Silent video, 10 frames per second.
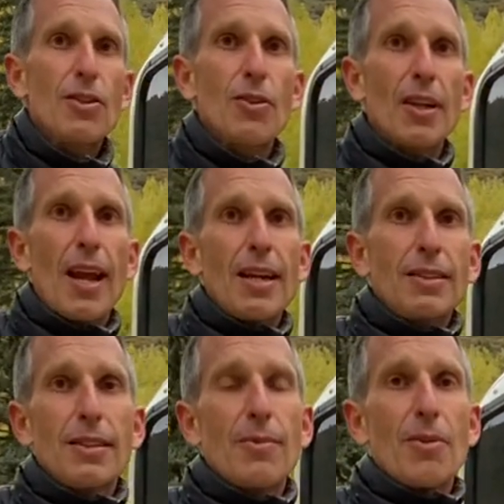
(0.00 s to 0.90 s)
you can
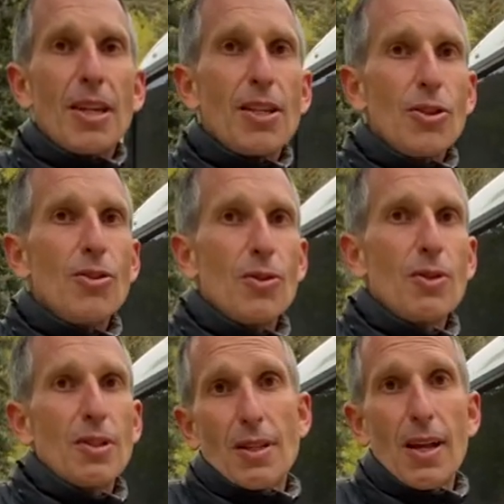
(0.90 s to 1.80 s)
actually
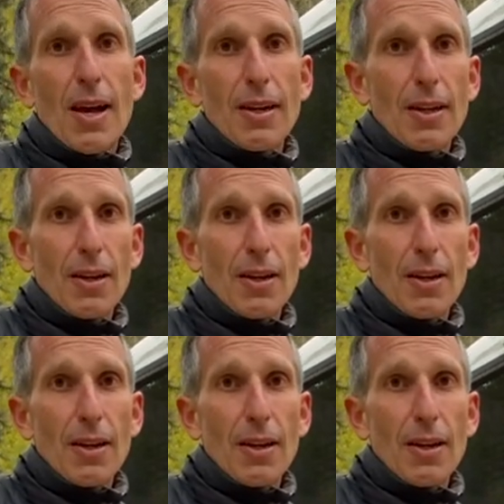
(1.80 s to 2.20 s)
reuse a lot